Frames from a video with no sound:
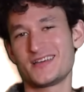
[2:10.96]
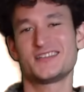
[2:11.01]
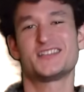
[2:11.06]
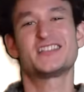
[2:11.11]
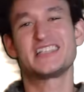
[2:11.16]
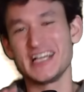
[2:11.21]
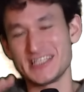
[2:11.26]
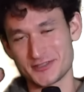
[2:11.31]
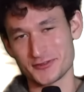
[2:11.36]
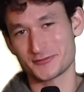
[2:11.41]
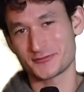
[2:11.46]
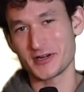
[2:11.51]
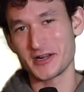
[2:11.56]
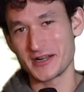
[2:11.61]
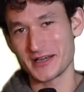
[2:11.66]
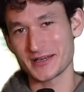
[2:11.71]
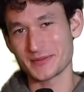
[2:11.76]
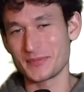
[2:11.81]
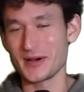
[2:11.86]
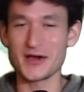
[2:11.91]
a
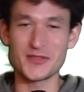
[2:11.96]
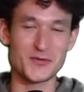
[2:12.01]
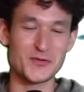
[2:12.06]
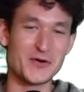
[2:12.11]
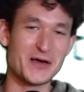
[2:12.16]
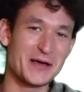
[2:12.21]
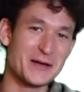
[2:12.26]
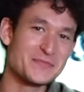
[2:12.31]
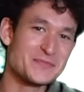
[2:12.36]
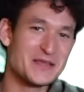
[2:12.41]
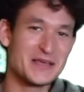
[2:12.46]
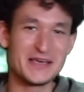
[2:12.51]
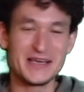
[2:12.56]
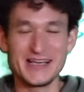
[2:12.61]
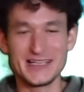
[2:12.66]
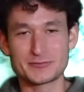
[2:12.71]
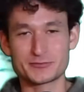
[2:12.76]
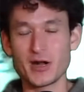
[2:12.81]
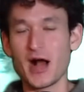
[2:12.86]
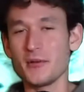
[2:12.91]
schizophrenic, by the way,
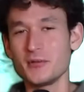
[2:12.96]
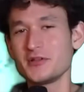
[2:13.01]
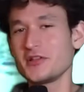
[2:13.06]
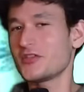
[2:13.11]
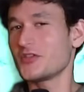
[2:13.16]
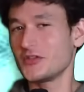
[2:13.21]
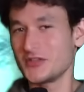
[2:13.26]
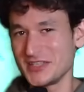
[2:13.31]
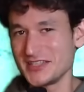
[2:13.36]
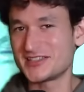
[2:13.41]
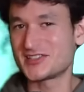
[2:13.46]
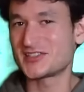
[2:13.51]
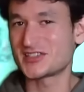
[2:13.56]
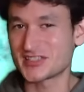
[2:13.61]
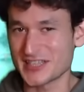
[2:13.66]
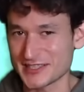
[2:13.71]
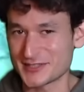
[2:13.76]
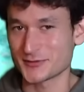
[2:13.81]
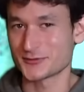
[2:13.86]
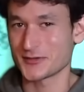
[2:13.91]
is probably the
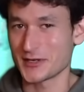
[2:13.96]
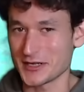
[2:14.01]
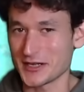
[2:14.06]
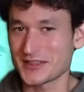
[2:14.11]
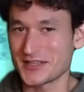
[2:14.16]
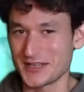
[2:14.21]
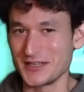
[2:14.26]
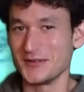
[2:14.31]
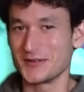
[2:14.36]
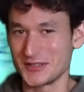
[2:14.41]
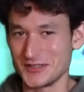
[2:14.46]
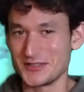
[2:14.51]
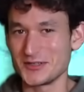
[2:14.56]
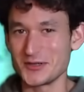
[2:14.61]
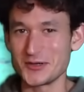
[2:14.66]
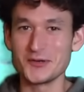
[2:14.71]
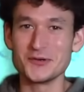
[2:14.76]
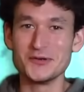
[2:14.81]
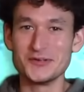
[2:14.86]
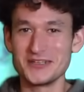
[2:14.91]
least schizophrenic thing you can
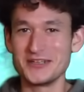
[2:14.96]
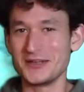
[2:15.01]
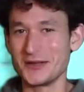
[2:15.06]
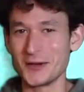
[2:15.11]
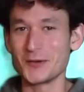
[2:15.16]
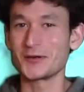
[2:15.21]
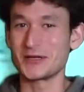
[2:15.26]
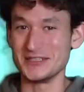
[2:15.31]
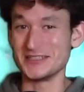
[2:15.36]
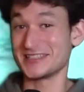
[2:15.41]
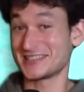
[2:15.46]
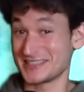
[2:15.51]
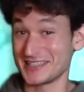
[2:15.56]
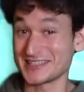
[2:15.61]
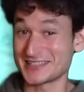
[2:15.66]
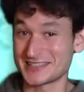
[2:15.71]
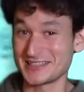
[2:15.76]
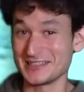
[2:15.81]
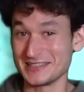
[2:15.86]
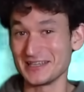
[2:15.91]
do. You know,
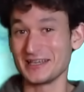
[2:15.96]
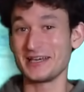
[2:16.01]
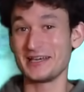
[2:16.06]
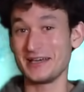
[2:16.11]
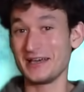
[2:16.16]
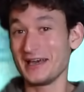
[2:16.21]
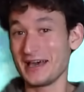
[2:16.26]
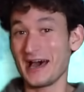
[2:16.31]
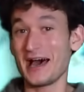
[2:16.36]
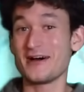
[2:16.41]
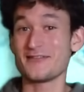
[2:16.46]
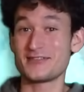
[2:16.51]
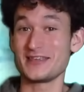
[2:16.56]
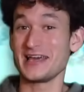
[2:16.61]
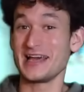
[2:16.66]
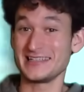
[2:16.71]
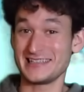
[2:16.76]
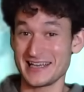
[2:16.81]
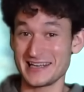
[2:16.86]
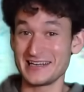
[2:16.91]
consistently have
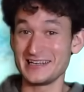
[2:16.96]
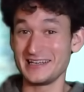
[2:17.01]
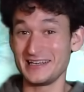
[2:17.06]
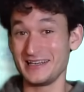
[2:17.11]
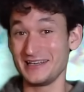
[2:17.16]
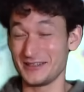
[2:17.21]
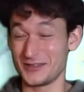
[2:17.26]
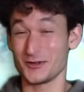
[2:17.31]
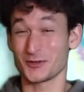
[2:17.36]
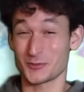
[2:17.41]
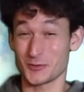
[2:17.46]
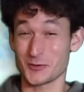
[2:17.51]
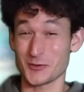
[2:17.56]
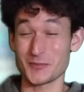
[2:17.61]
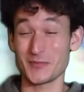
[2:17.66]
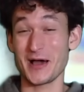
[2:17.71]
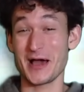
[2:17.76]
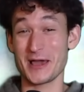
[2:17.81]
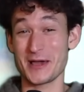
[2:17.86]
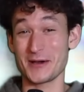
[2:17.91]
the identity in your Twitter
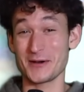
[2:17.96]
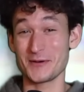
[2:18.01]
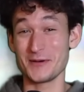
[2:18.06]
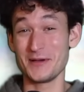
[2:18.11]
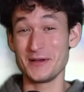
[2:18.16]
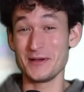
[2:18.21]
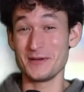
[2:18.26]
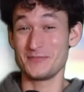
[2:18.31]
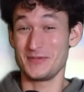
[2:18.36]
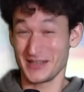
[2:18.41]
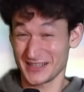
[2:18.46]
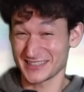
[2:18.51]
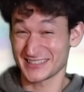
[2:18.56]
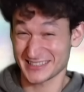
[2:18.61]
bio being a